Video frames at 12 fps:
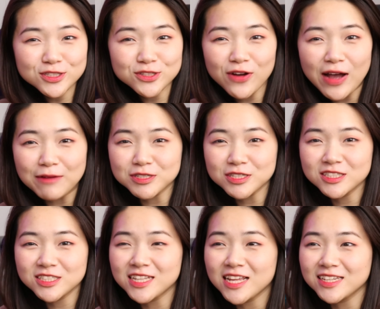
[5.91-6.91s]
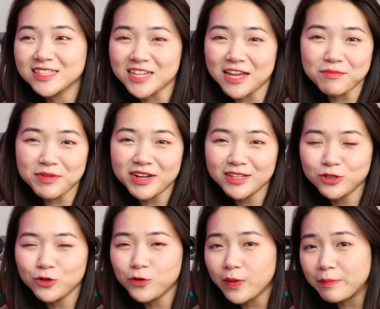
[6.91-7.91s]
So after today 10 minutes,
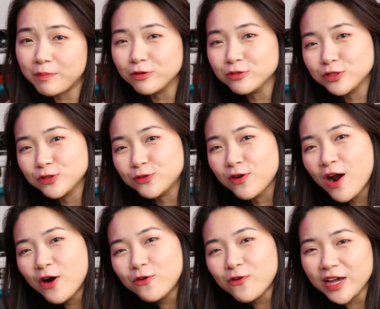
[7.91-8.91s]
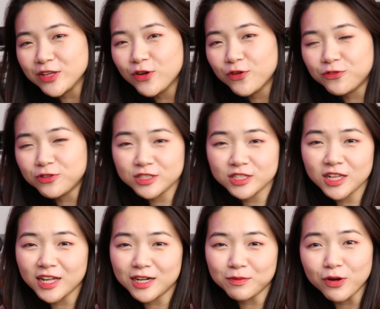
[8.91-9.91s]
you will be able to write your first
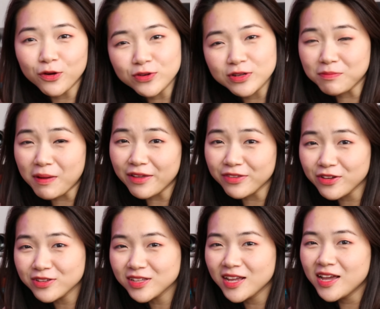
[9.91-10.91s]
line of code in Python.